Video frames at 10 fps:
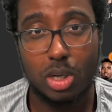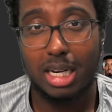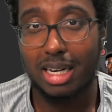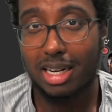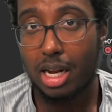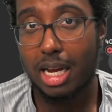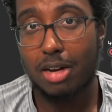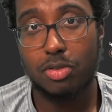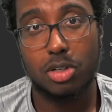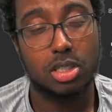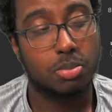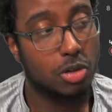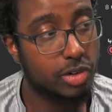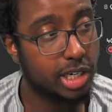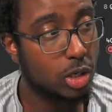and Kai Havertz,
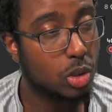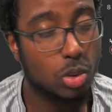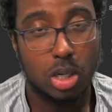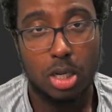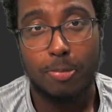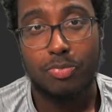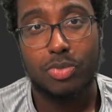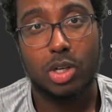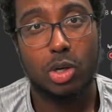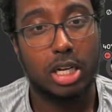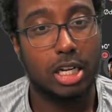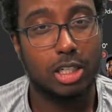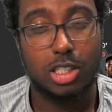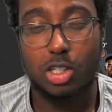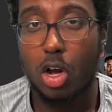Merino,
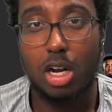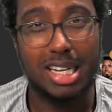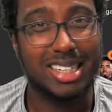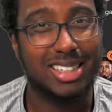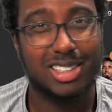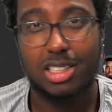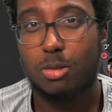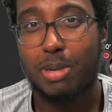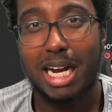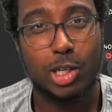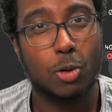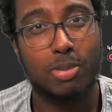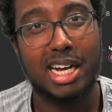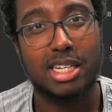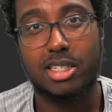Sterling, just pack your
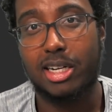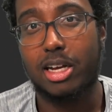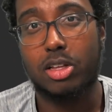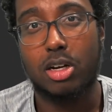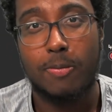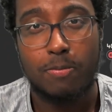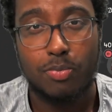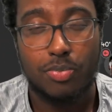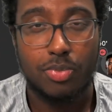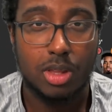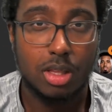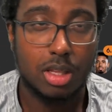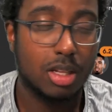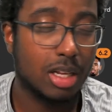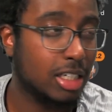bags together.
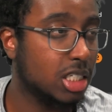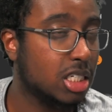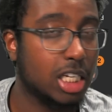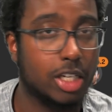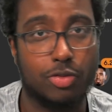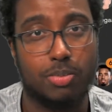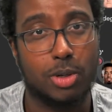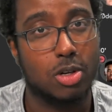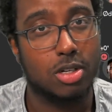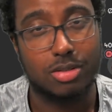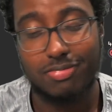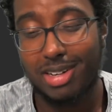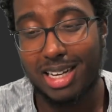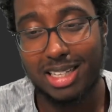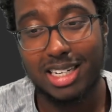Just leave, because
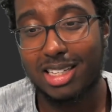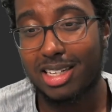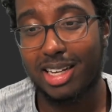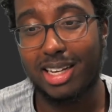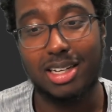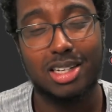at the end of the day,